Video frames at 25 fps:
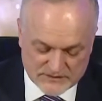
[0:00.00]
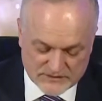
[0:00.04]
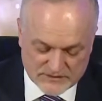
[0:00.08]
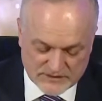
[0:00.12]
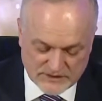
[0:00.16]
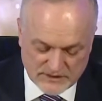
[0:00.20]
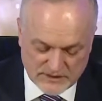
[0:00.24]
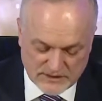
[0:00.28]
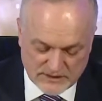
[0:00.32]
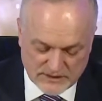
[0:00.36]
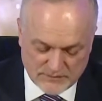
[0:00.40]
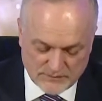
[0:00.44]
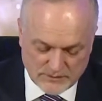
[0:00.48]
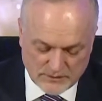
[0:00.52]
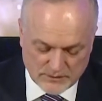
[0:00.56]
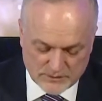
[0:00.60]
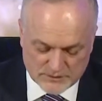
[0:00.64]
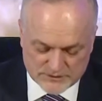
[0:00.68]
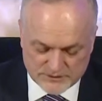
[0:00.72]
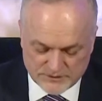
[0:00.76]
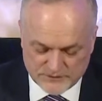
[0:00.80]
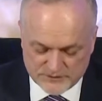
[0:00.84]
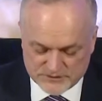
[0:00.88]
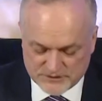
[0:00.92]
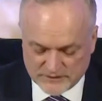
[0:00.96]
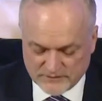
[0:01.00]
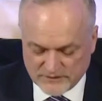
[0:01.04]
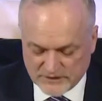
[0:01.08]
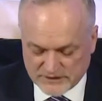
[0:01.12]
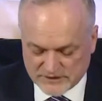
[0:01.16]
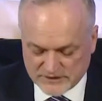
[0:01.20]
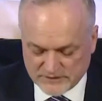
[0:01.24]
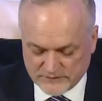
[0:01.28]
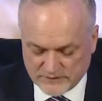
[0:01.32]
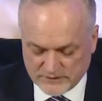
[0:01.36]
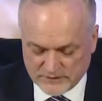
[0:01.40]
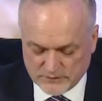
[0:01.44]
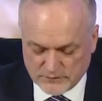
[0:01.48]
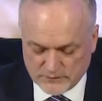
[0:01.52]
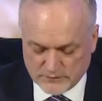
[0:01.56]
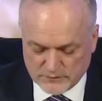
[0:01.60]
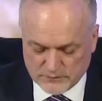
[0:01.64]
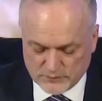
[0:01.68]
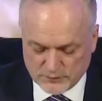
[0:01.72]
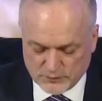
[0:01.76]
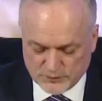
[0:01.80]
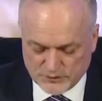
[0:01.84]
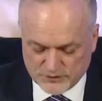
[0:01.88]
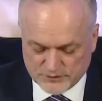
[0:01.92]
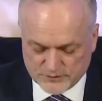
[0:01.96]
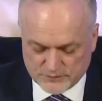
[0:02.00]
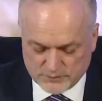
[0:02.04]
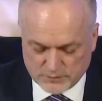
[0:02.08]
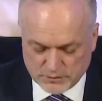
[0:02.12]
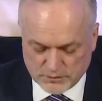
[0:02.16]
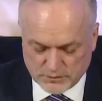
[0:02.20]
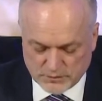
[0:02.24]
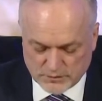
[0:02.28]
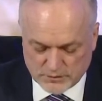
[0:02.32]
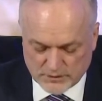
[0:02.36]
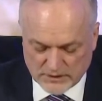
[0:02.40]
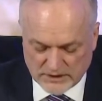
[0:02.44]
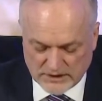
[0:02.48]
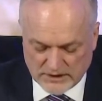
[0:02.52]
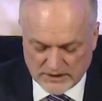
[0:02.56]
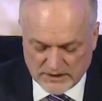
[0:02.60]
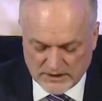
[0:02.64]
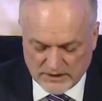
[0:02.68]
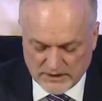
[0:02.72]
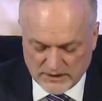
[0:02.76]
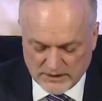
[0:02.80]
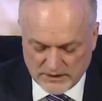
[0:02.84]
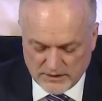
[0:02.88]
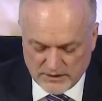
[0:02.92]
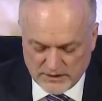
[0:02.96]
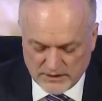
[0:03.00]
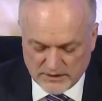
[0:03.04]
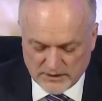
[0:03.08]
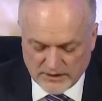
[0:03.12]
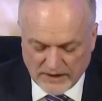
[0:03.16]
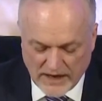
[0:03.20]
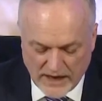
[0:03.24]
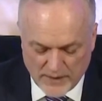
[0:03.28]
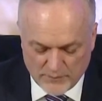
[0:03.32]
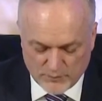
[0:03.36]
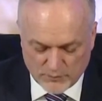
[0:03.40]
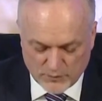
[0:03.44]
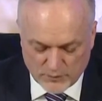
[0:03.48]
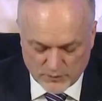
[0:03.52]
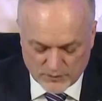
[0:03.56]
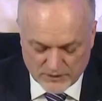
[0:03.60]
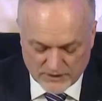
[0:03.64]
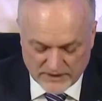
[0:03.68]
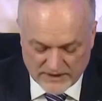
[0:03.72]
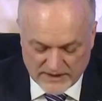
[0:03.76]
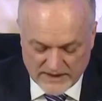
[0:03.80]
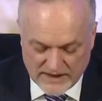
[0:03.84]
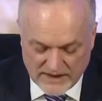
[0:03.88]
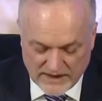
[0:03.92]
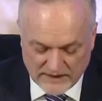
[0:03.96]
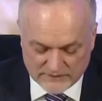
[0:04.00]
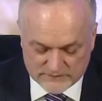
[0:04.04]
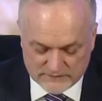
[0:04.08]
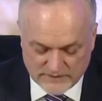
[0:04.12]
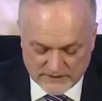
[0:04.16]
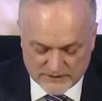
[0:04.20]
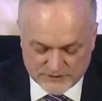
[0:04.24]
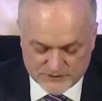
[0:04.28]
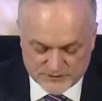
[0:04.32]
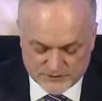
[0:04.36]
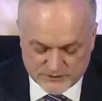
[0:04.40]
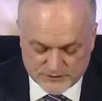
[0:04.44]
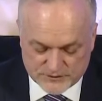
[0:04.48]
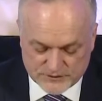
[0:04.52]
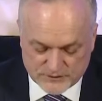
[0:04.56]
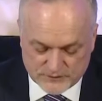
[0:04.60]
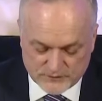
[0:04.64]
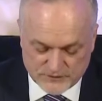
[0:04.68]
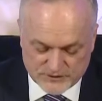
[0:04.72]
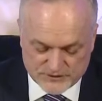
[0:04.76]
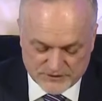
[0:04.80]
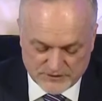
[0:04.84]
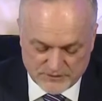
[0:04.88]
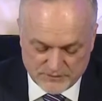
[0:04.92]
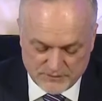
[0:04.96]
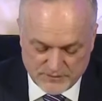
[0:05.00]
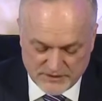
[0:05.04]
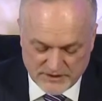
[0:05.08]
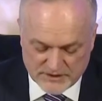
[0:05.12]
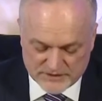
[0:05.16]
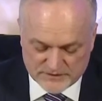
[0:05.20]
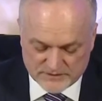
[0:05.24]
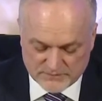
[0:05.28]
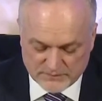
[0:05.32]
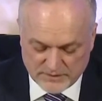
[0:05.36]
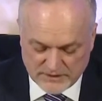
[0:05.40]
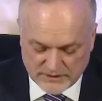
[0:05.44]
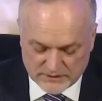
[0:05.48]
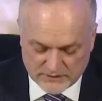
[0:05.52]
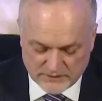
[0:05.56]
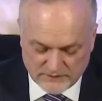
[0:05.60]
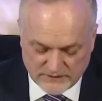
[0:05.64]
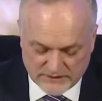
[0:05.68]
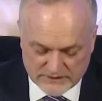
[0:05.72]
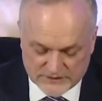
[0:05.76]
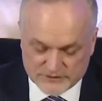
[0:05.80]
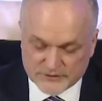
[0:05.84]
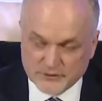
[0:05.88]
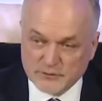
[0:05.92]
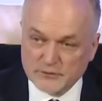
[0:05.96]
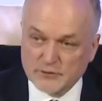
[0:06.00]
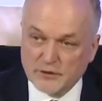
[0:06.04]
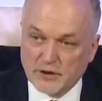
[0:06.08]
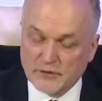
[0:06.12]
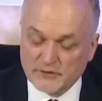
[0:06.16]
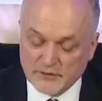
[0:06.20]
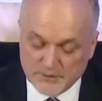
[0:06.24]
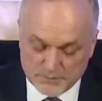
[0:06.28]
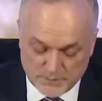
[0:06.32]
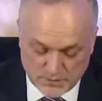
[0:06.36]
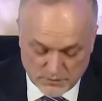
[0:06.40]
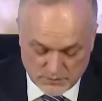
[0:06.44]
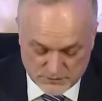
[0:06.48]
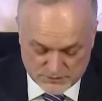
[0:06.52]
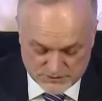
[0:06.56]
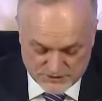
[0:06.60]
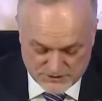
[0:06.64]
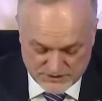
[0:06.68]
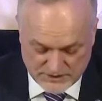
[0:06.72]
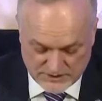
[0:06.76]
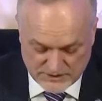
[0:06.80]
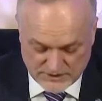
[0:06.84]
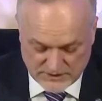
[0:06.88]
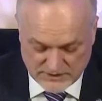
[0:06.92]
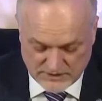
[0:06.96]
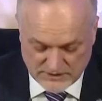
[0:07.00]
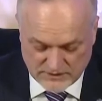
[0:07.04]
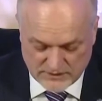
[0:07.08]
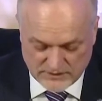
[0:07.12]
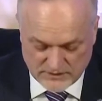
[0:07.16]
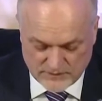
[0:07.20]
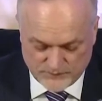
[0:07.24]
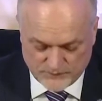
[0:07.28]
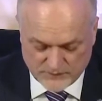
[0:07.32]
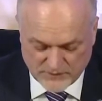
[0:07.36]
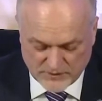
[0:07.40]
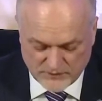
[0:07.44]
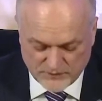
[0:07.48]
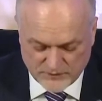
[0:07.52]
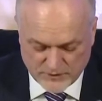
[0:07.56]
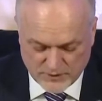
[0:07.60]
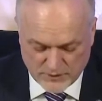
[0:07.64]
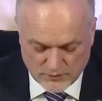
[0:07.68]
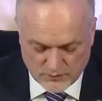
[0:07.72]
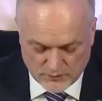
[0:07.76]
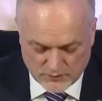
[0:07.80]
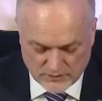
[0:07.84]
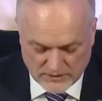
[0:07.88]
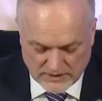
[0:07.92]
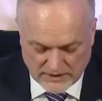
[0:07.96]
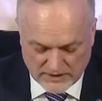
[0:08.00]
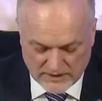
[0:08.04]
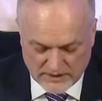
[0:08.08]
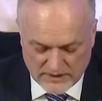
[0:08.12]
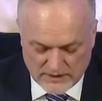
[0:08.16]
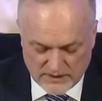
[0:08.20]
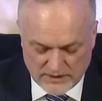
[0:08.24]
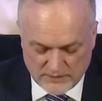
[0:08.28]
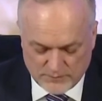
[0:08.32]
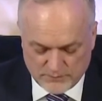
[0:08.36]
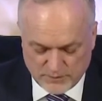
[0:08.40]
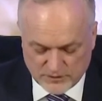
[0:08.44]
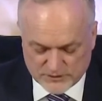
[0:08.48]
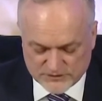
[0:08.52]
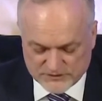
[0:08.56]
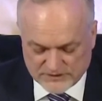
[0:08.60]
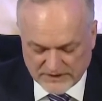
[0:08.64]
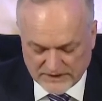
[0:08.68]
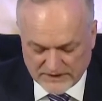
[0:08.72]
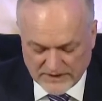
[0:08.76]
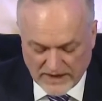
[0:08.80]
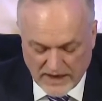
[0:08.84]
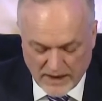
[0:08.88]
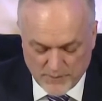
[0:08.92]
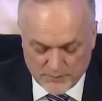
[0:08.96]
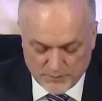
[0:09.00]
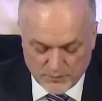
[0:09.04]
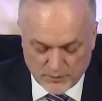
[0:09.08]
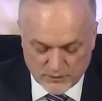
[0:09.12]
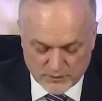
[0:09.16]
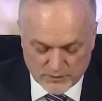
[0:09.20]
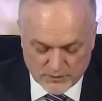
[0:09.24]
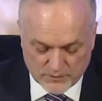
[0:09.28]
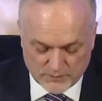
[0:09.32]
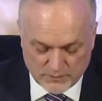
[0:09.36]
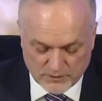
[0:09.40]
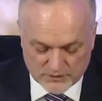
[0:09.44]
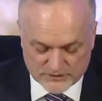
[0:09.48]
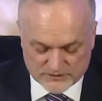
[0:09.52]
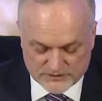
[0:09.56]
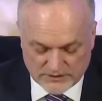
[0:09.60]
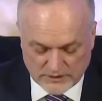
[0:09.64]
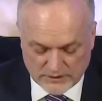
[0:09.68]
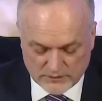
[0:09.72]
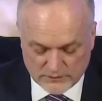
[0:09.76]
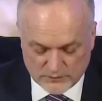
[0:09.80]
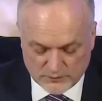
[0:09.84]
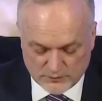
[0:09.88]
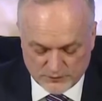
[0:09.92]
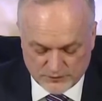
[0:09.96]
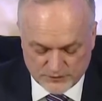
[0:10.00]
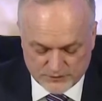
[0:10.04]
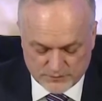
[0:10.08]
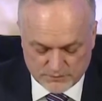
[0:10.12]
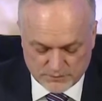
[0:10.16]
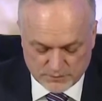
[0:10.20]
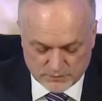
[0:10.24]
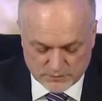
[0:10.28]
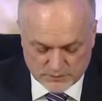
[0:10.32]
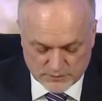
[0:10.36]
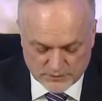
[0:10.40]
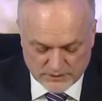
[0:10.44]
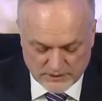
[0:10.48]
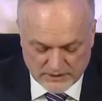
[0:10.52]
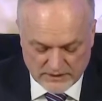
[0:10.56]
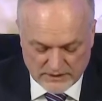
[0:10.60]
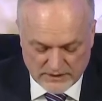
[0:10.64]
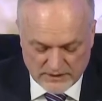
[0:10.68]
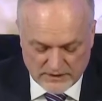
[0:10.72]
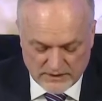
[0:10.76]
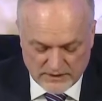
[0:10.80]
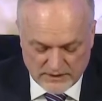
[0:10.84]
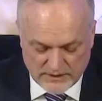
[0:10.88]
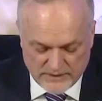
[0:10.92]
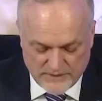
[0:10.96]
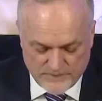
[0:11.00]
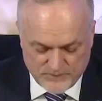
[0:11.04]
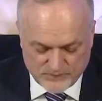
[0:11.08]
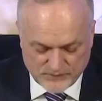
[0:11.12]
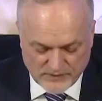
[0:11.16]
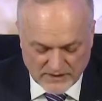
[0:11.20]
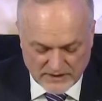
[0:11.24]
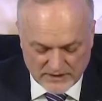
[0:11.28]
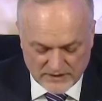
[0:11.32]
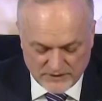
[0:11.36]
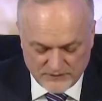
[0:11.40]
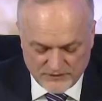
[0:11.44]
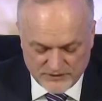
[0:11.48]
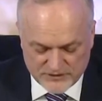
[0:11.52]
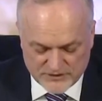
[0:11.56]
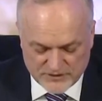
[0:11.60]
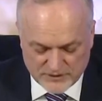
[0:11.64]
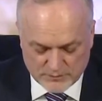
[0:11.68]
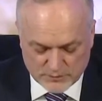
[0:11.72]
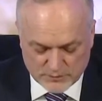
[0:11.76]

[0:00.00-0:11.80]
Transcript: routes from Maszowice to Maczpenza and to Duisburg. We have plans for new connections between Poznań and Hamburg and Duisburg,